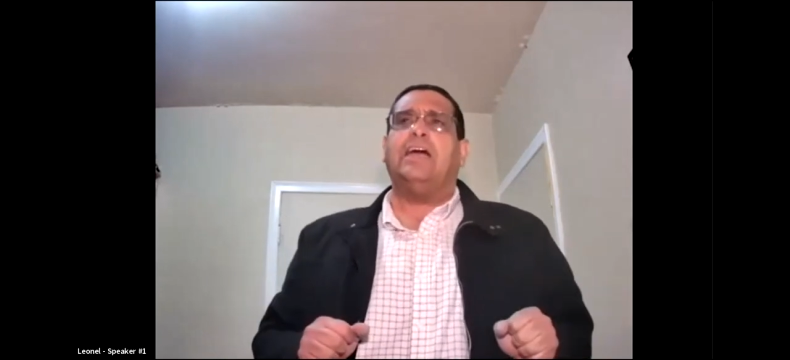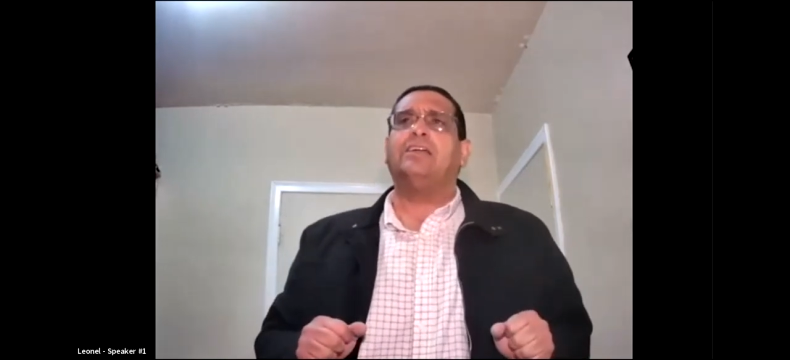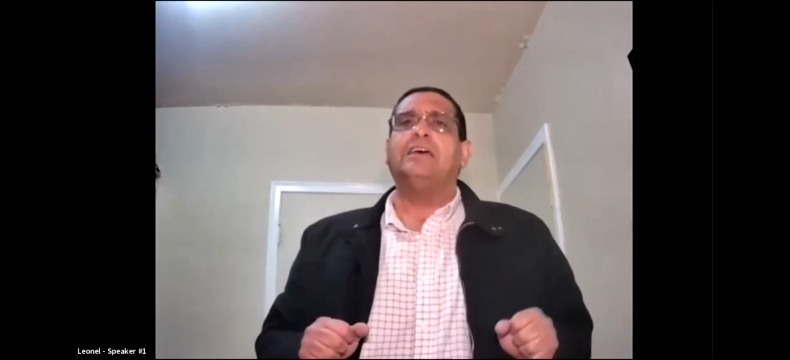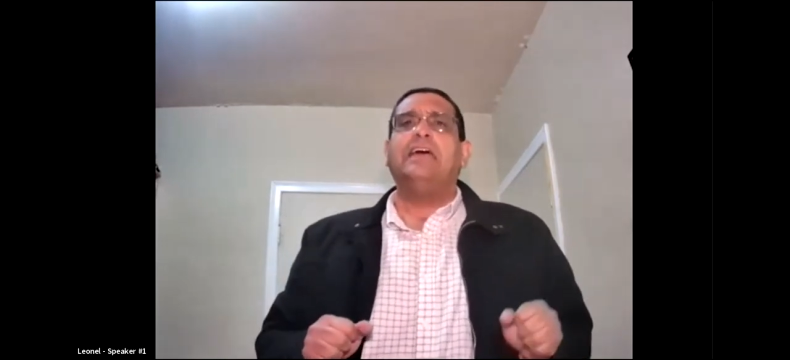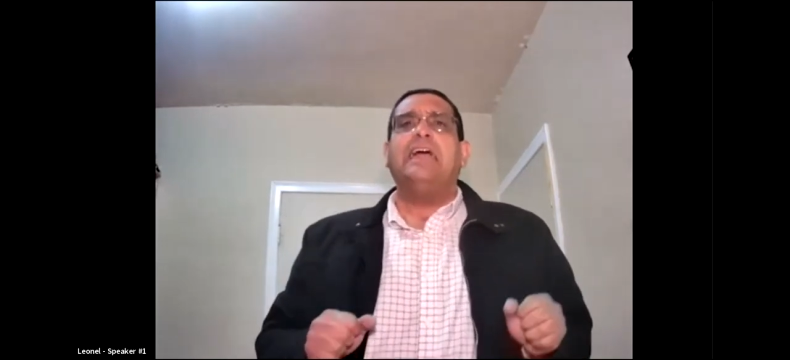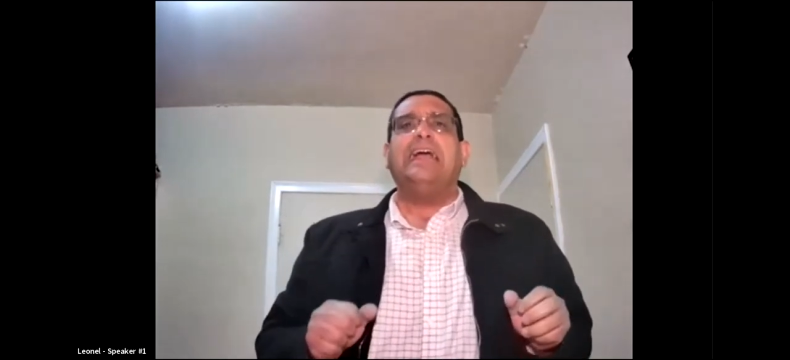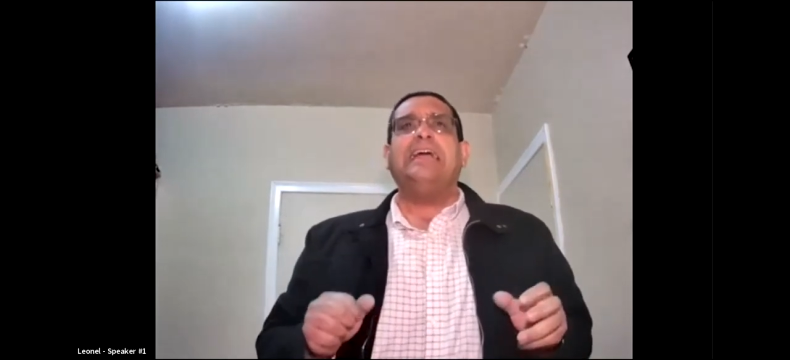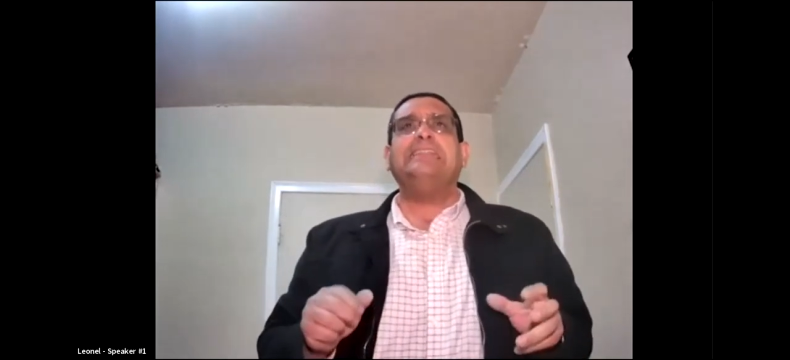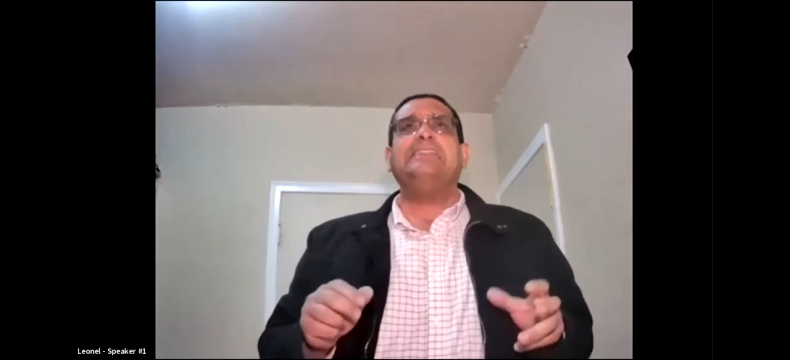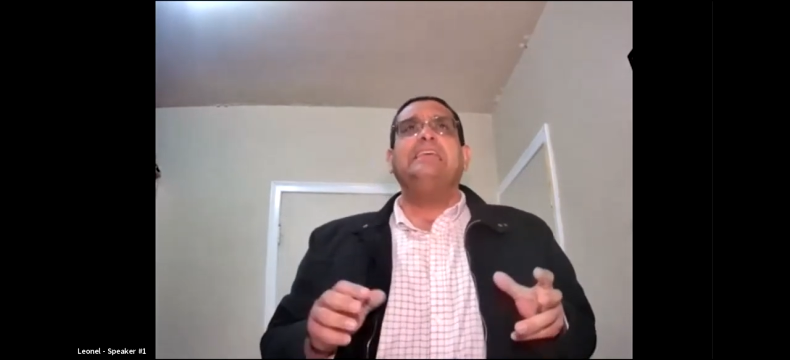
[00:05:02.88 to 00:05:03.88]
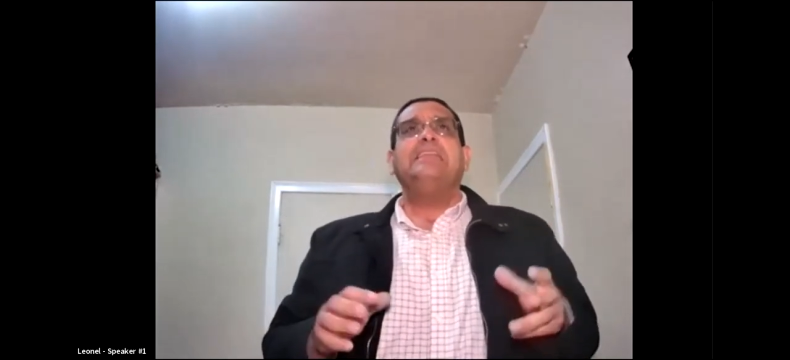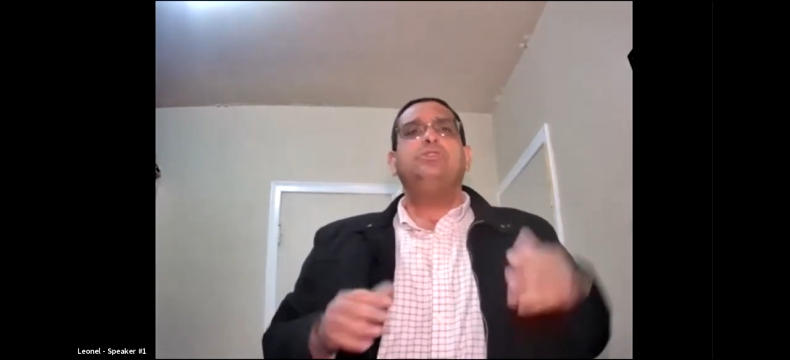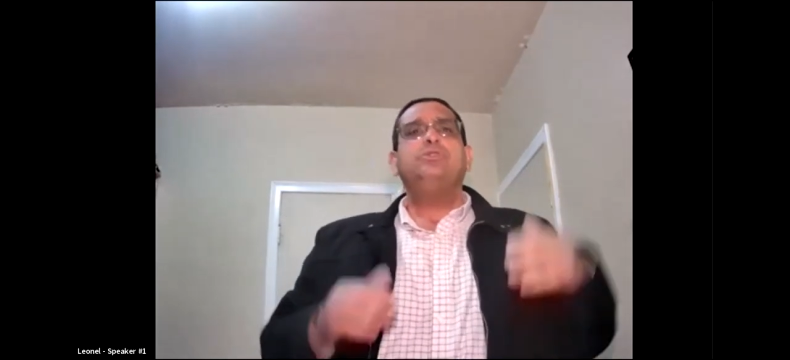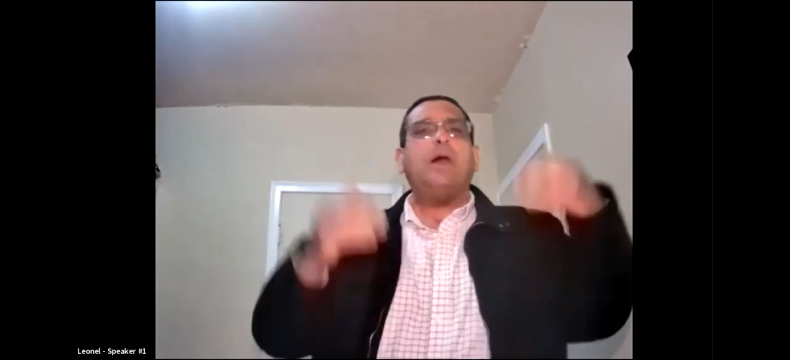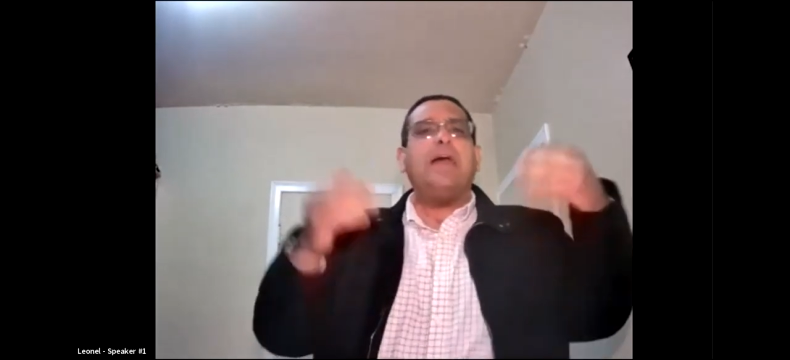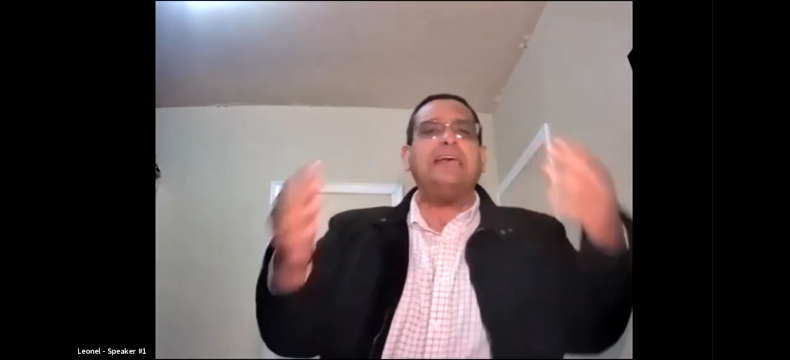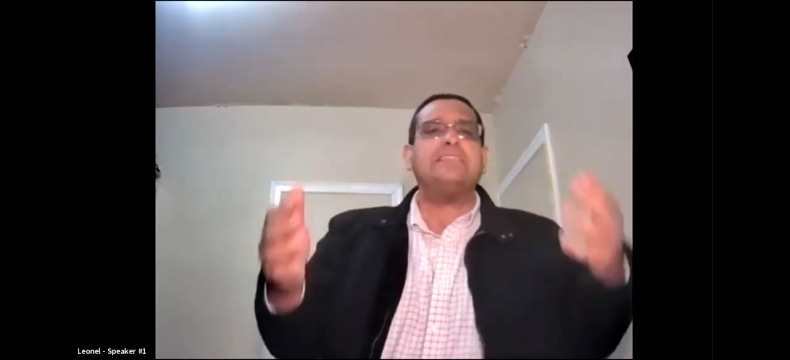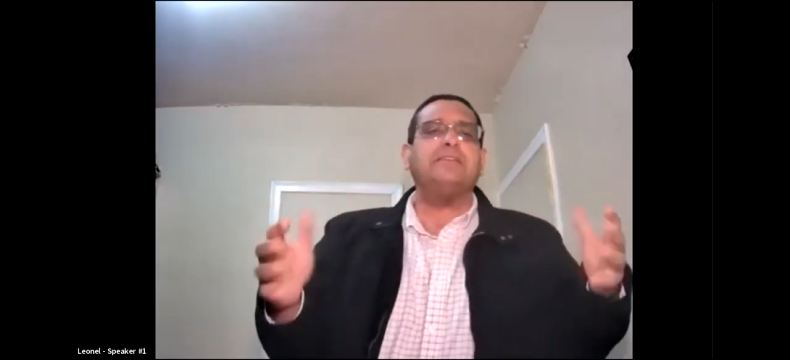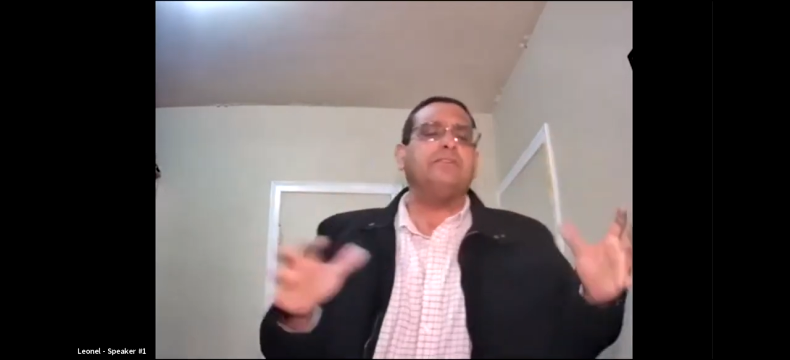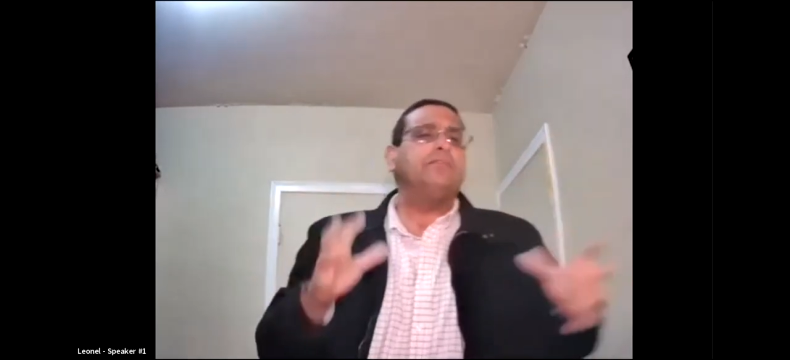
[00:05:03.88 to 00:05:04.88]
car. And you
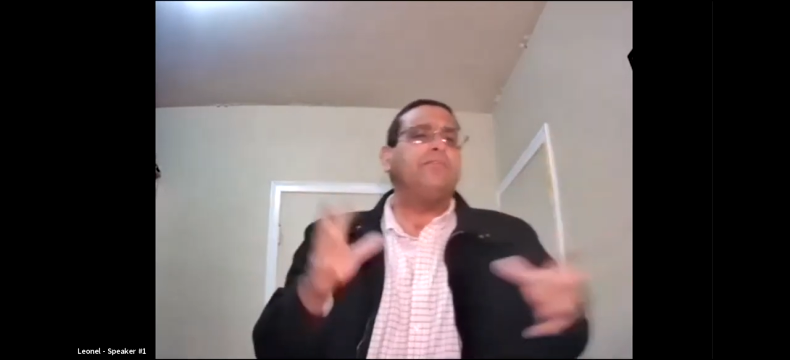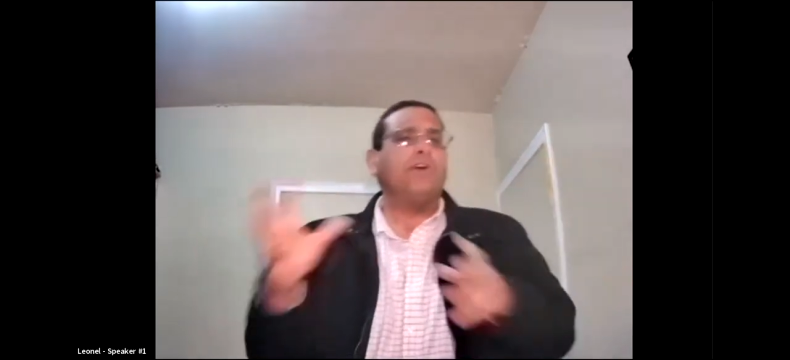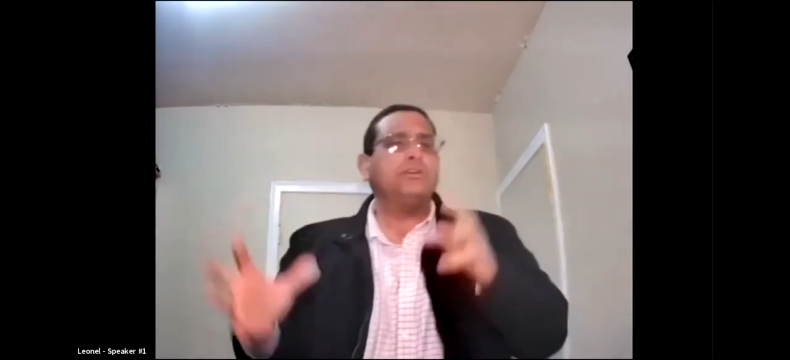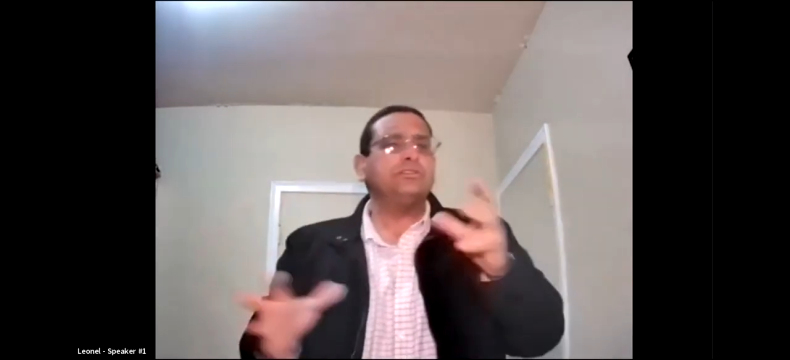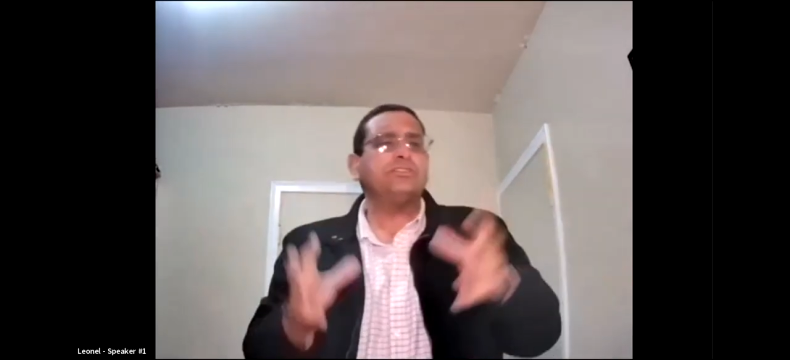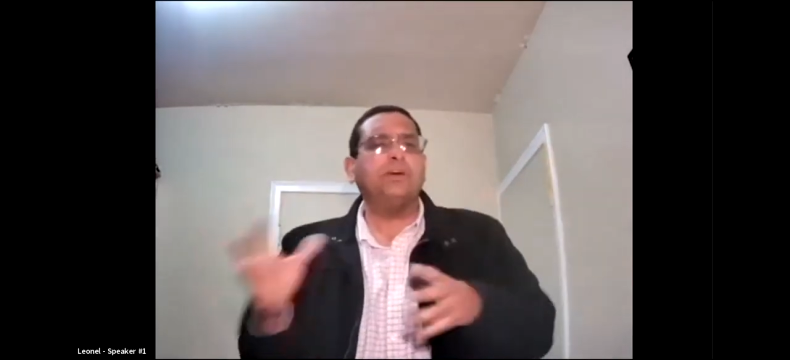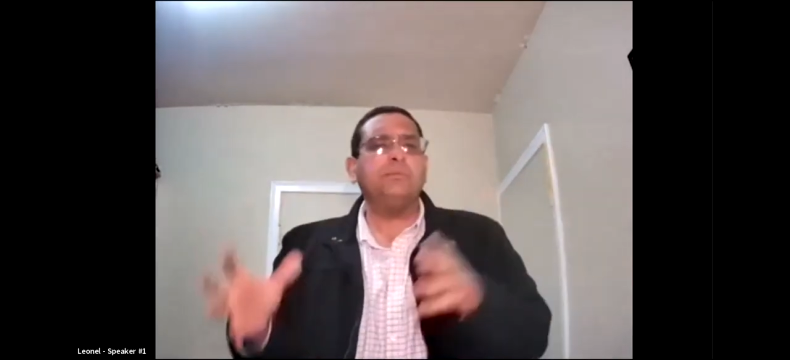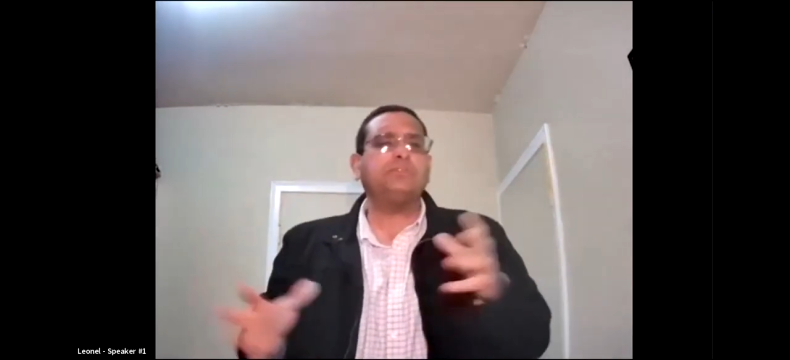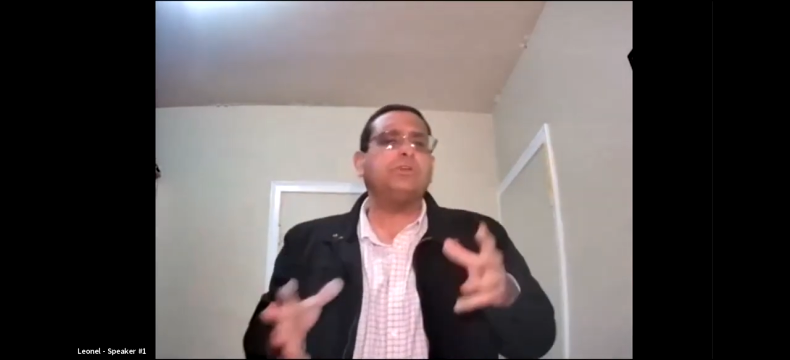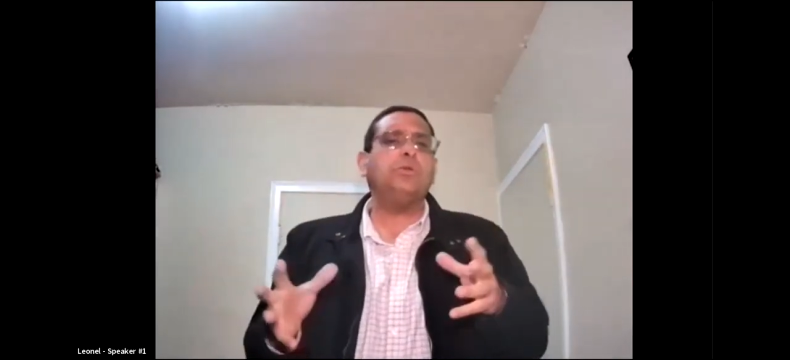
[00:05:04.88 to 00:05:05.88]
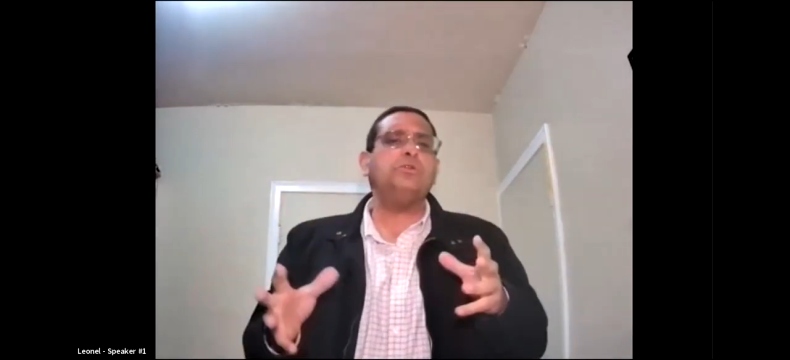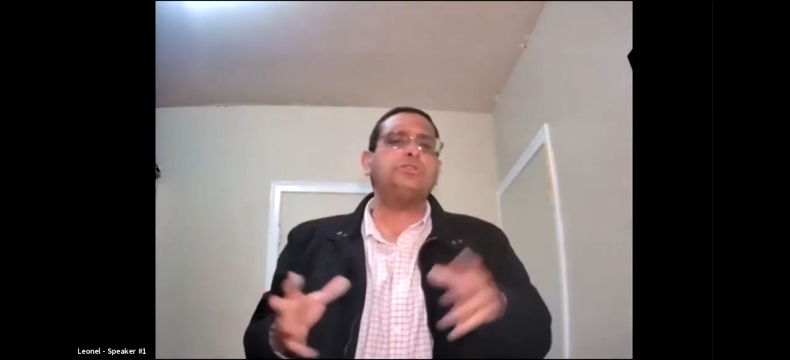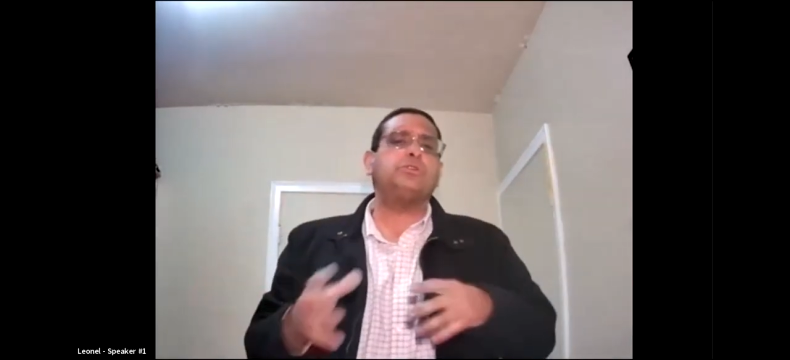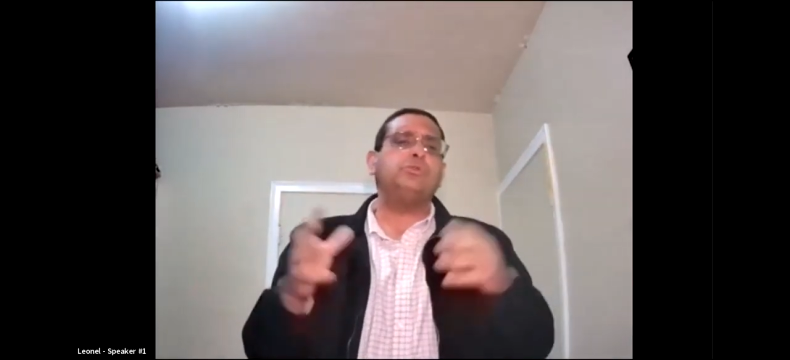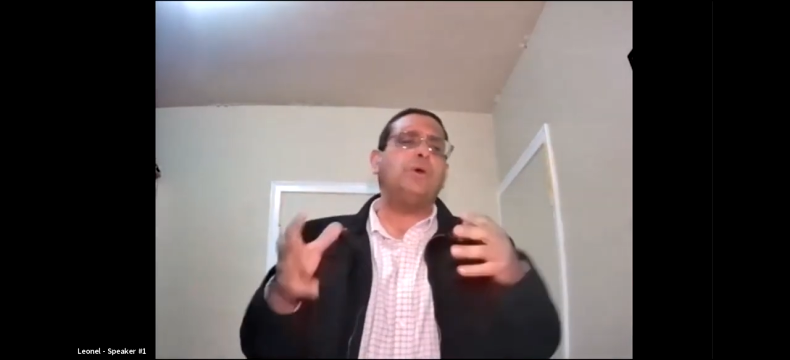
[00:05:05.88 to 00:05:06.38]
ask for some solution.